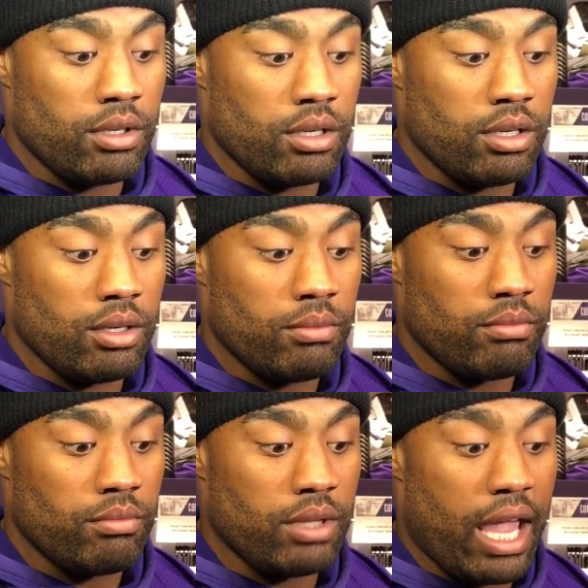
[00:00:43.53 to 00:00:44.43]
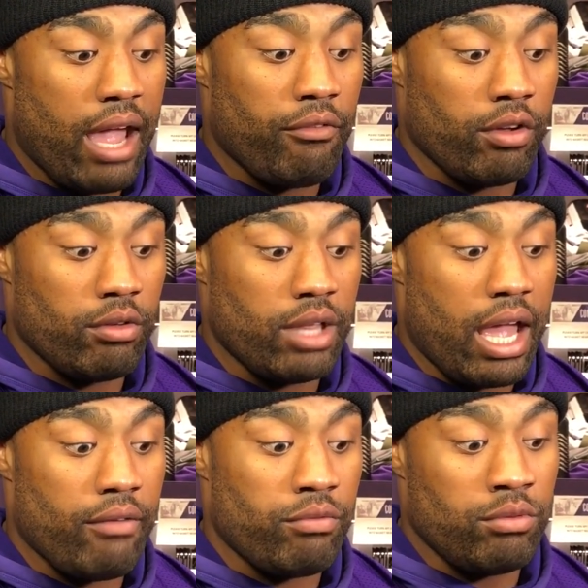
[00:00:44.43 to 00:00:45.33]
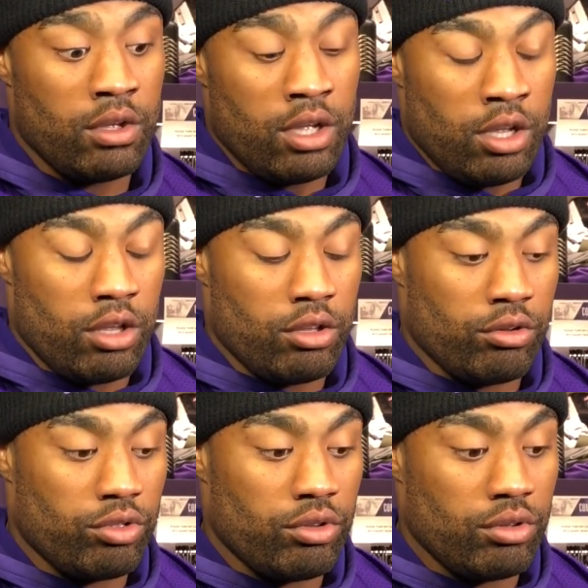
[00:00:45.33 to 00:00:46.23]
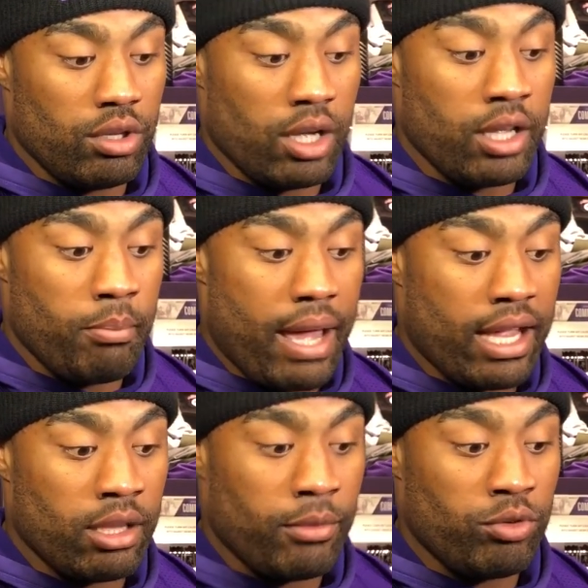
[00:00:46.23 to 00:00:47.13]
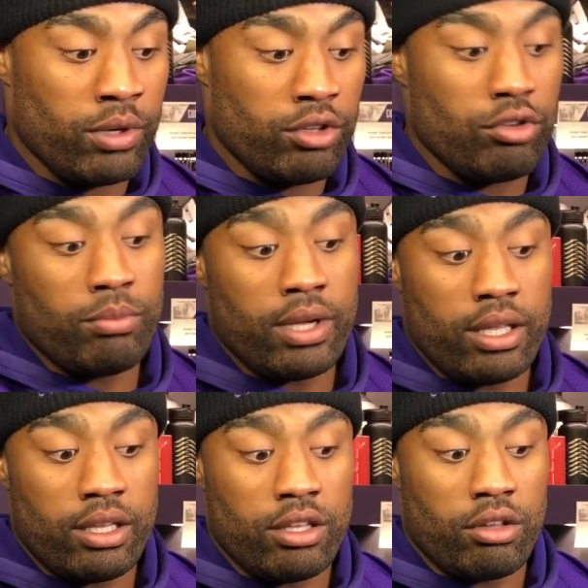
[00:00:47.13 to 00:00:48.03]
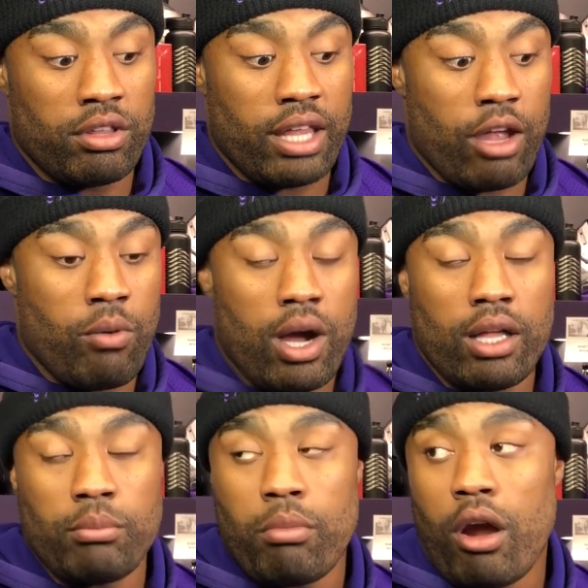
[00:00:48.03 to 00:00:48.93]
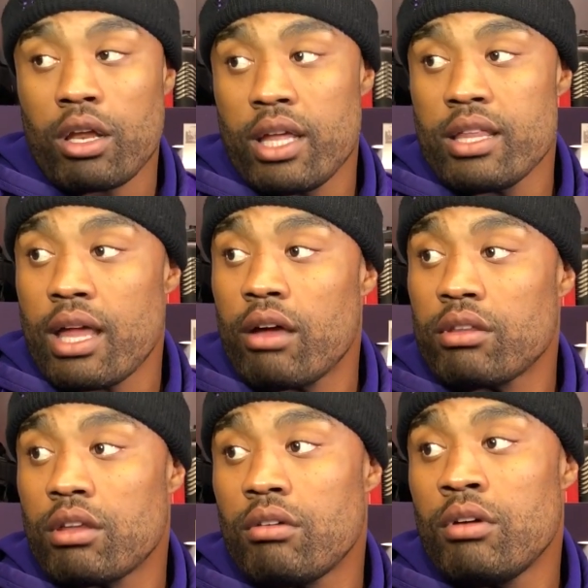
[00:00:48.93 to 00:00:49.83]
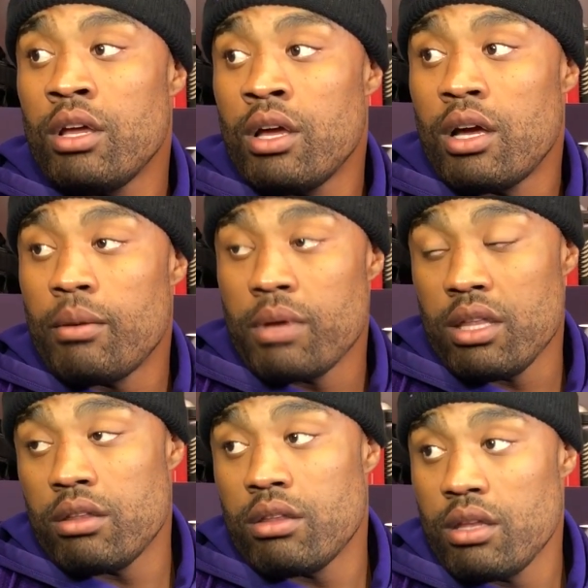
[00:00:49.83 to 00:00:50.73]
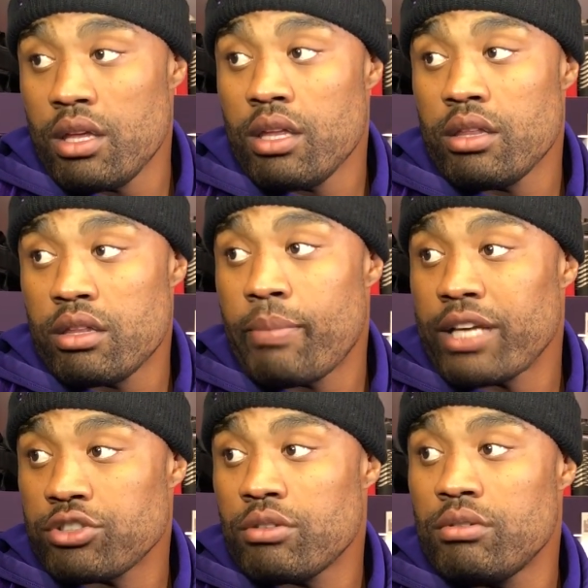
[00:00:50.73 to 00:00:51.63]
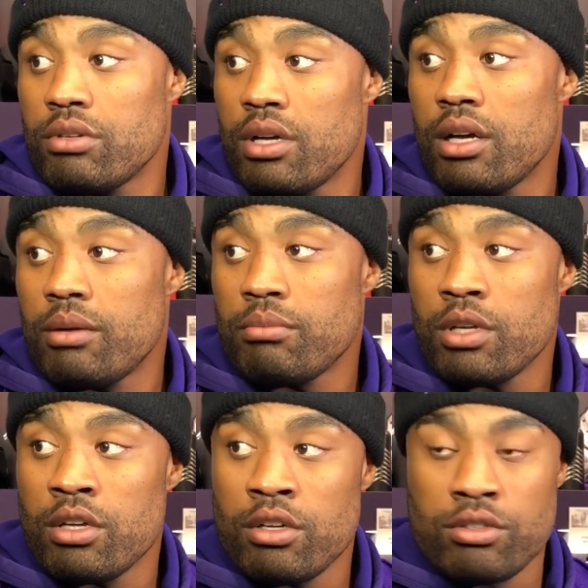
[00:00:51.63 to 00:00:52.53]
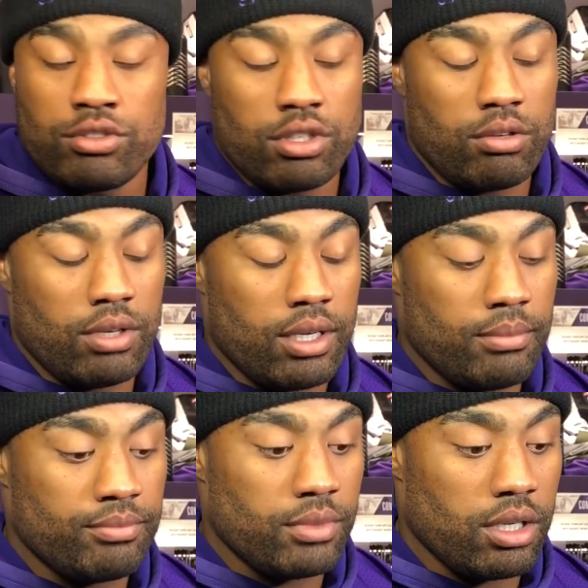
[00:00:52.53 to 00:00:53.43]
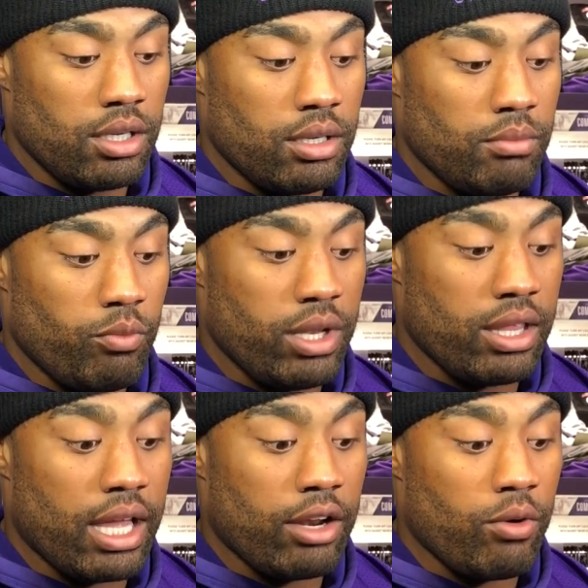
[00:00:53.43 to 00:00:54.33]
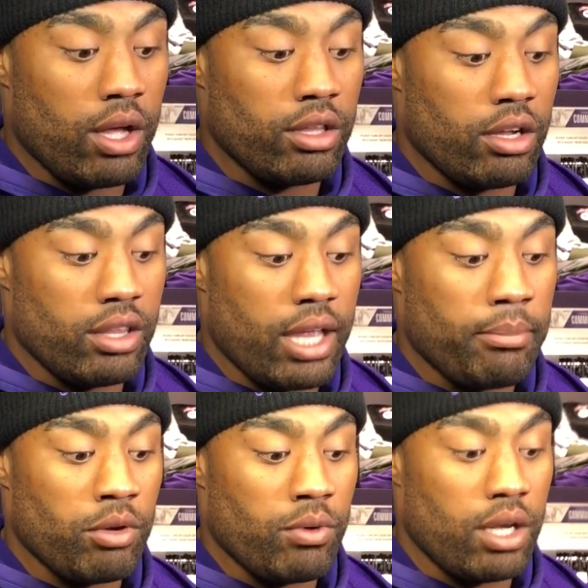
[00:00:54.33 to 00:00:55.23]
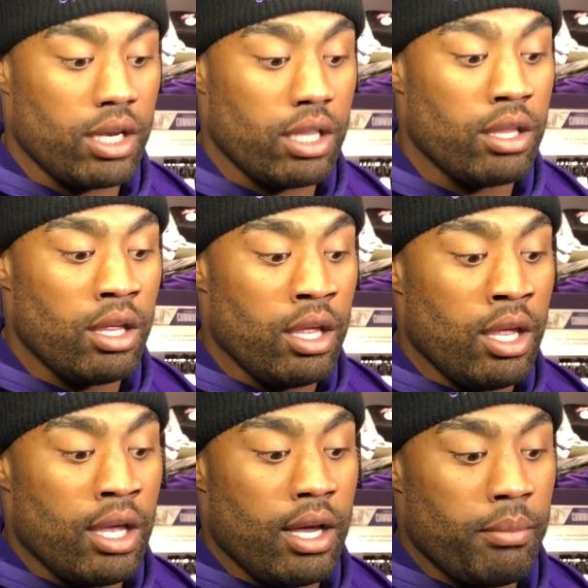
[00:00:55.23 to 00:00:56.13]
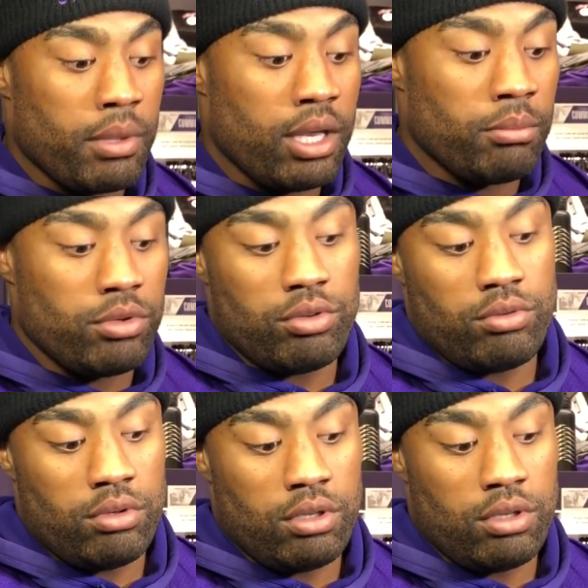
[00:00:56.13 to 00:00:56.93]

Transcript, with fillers: uh, um, they have they have you know a good back number 22, but you know Saquon Barkley's out, so um, he's he's special. Um, so we just got to go out there and stop the run and get him to